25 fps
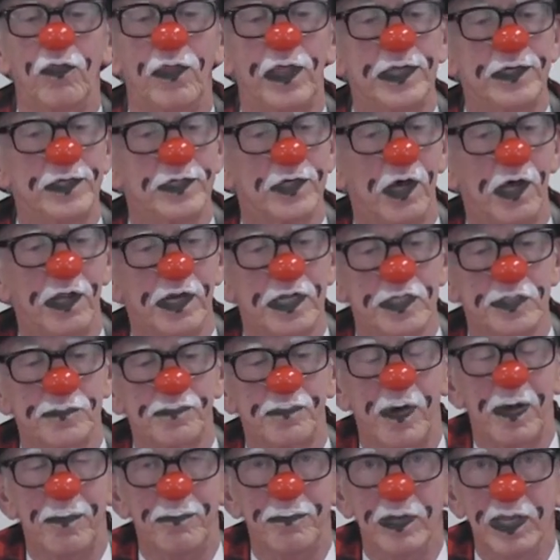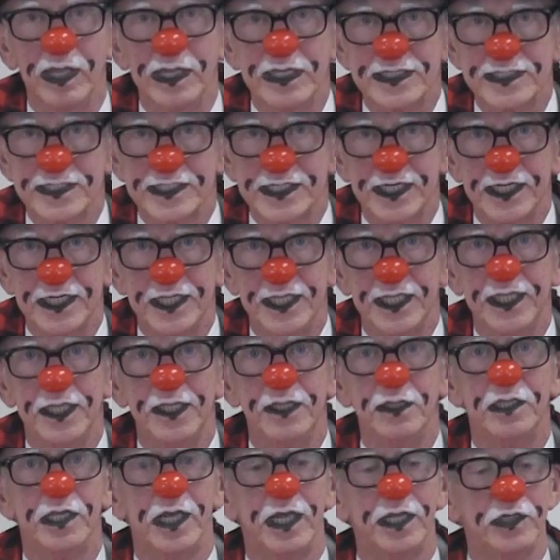they taught us
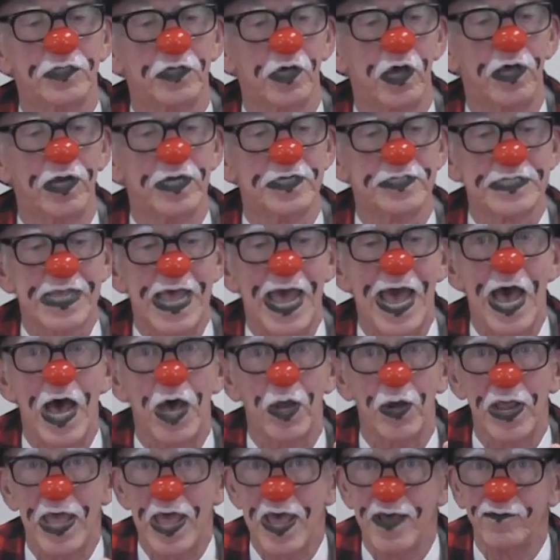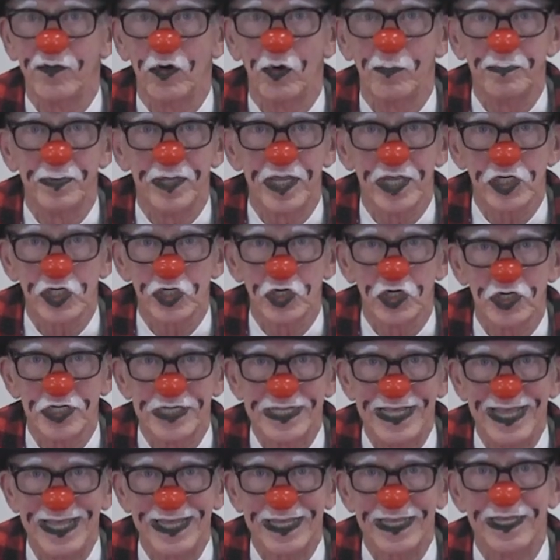publicity, they taught us how to have our picture
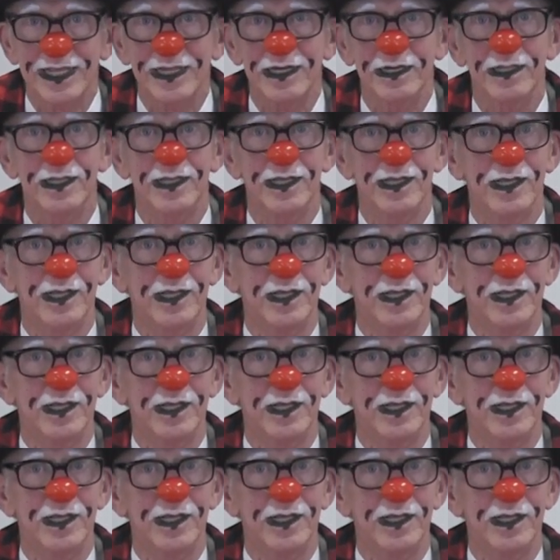taken,